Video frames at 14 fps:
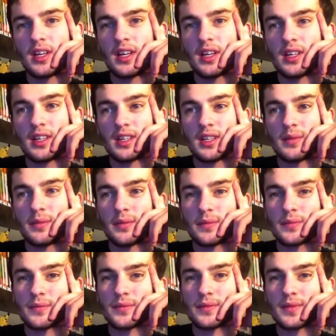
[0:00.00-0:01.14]
For
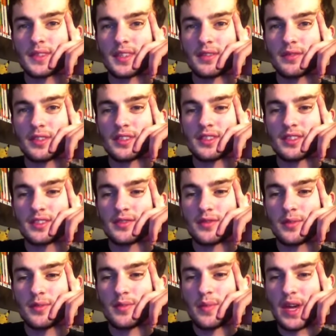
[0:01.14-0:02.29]
instance, for
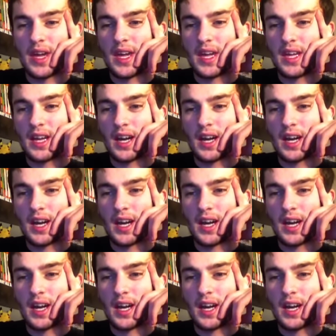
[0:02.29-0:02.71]
me,